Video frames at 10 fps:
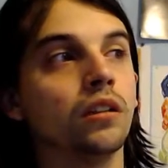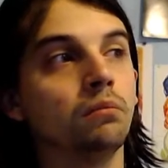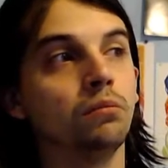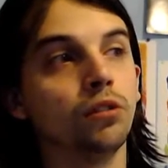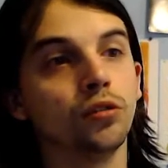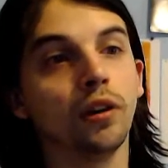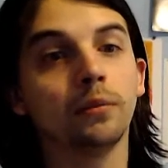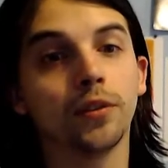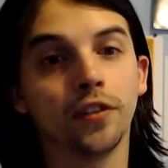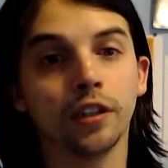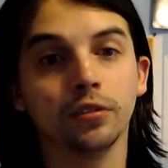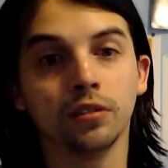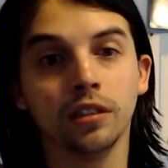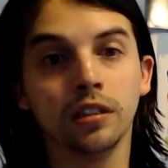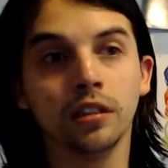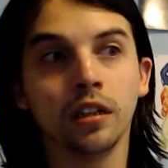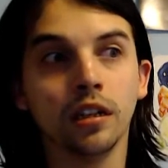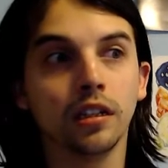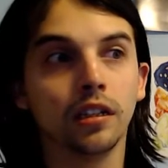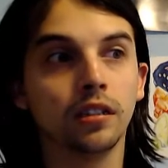Dragon Ball Fighter Z,
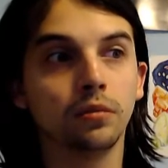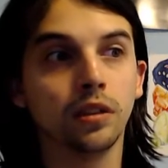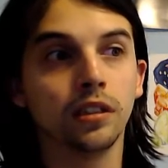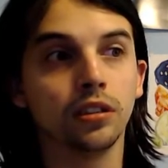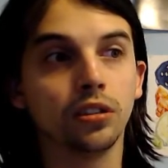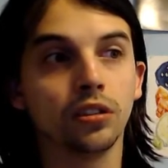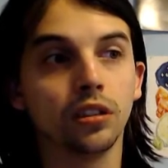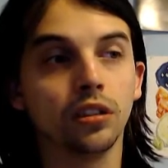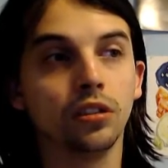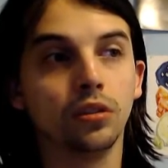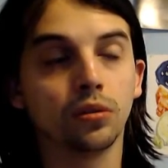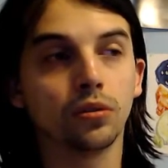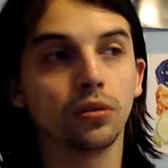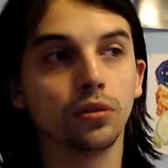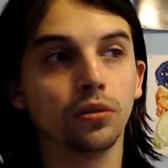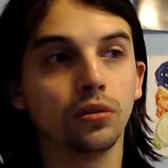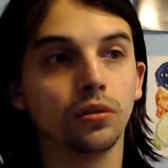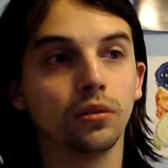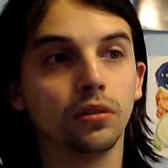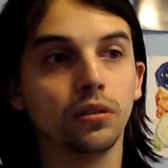in which you
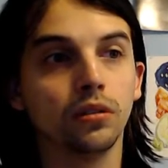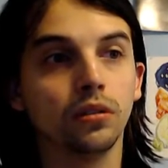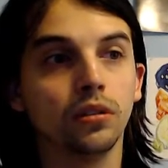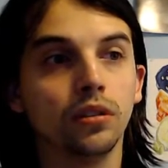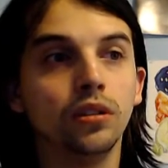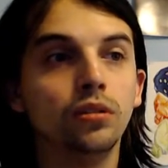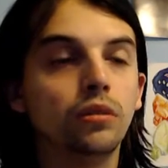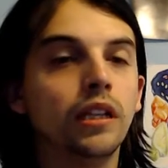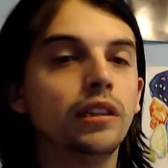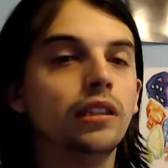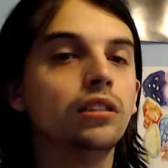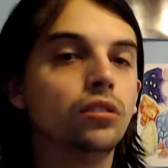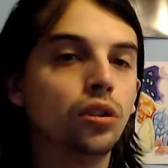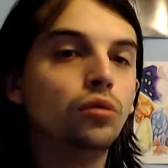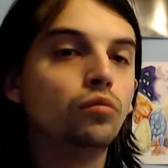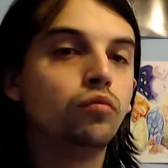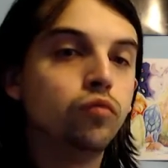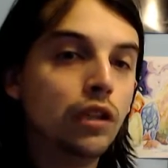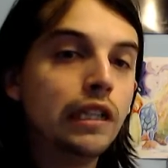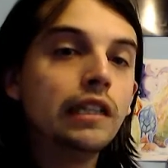get these two
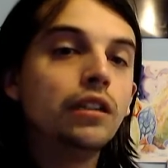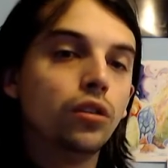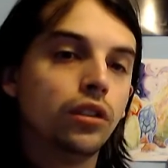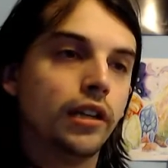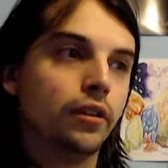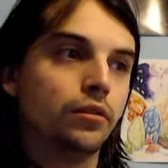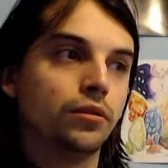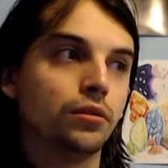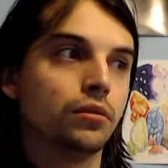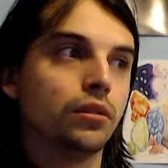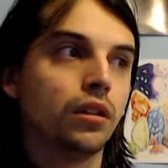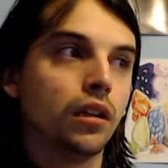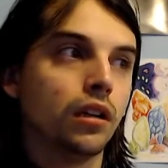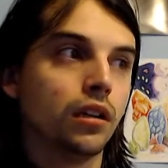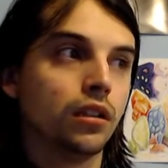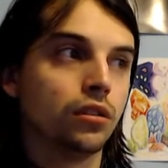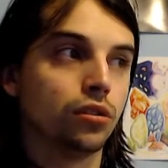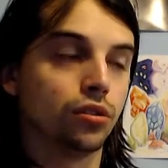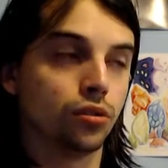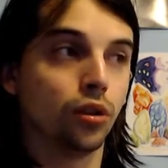really good characters to
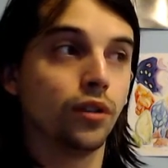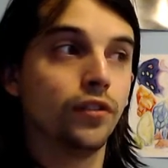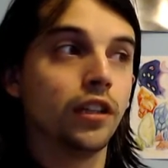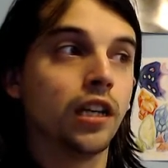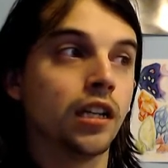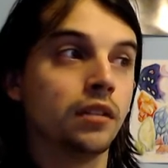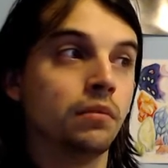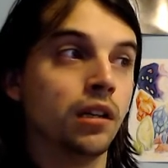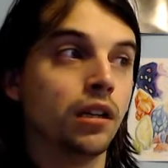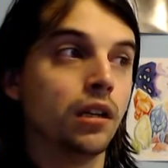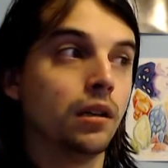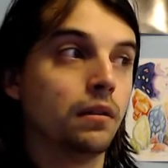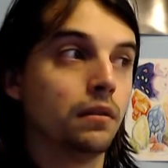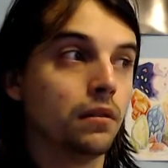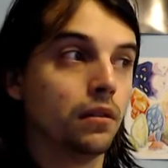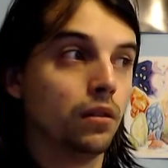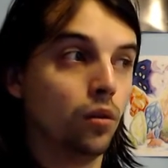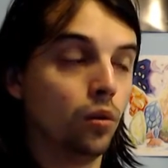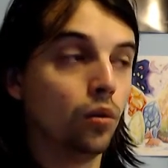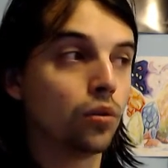start off the game,
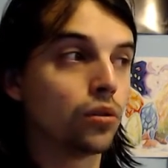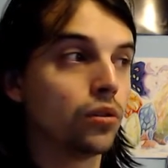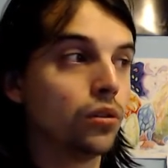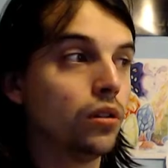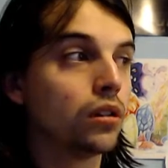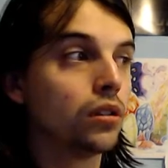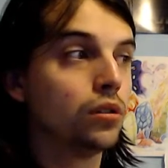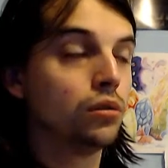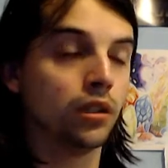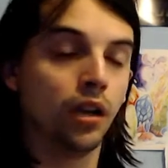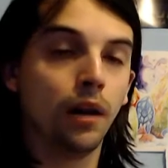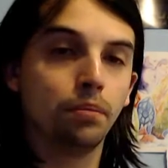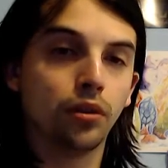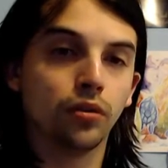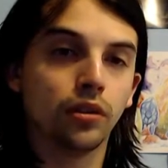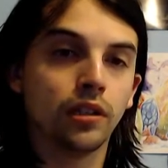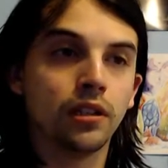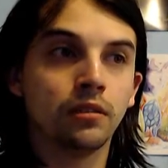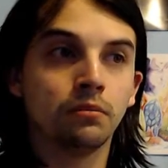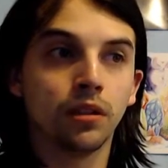or you cannot pre-order the
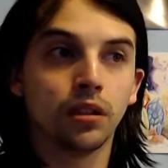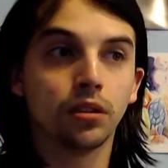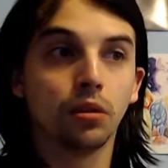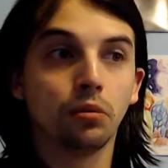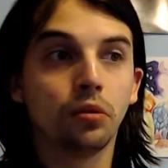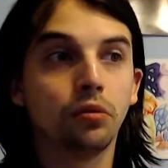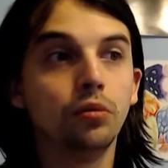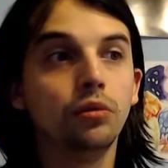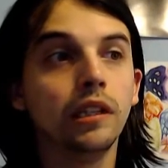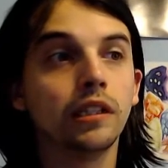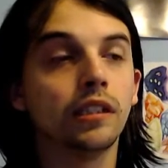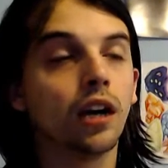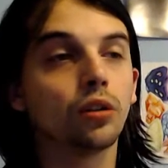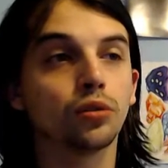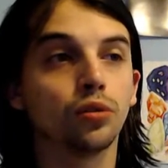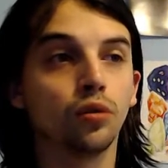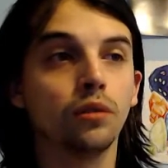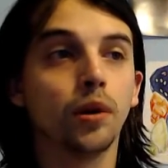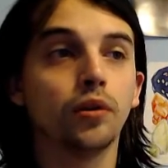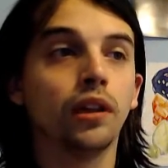game, go through the entire story
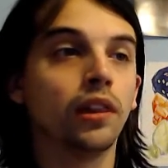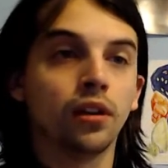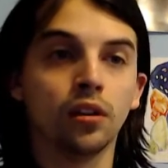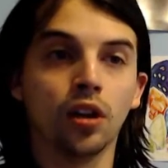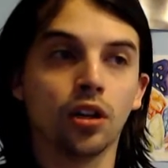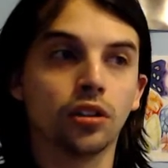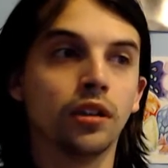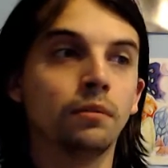mode, and then unlock them,